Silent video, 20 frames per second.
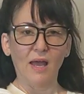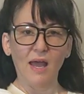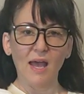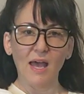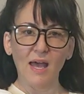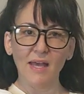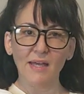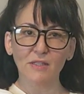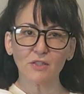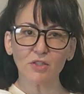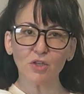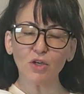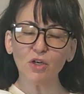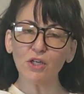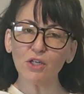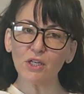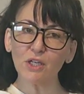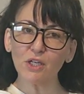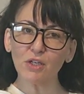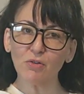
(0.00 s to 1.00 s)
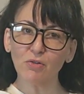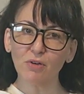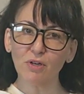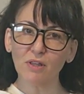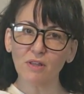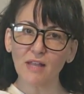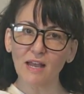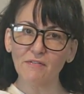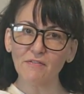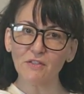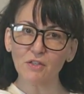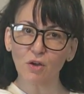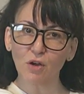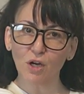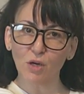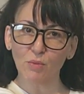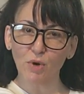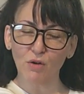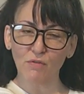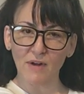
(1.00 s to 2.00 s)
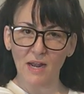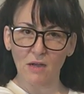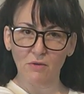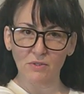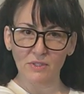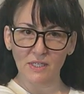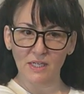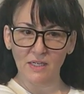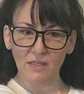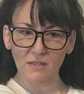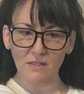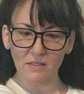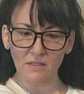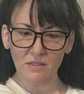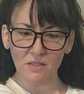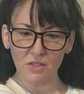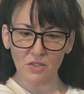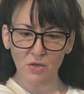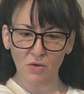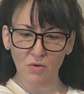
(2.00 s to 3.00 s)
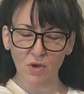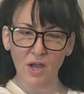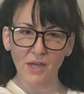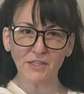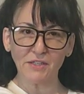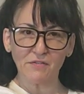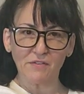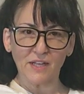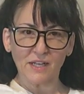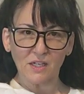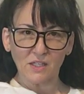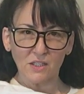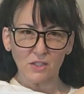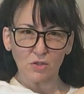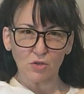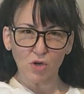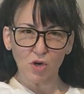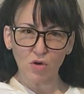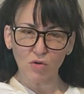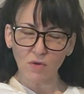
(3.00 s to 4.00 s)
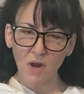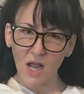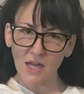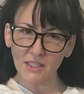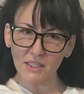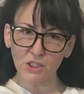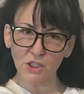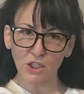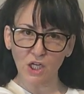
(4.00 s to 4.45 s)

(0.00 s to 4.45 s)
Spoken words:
and hook your left arm around it. So kind of like a little karate